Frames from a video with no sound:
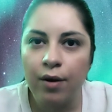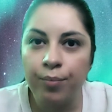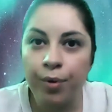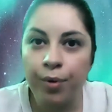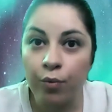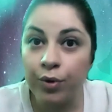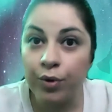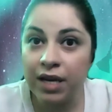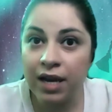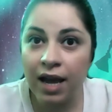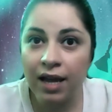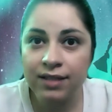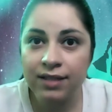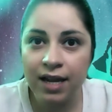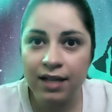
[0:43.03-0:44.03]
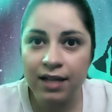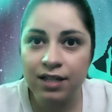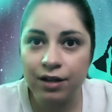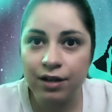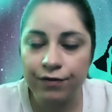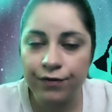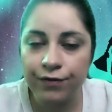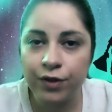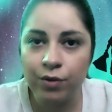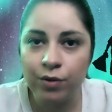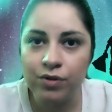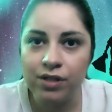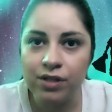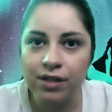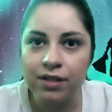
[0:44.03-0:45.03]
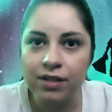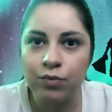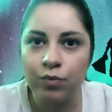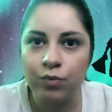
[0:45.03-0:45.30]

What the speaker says: But we tend to confuse this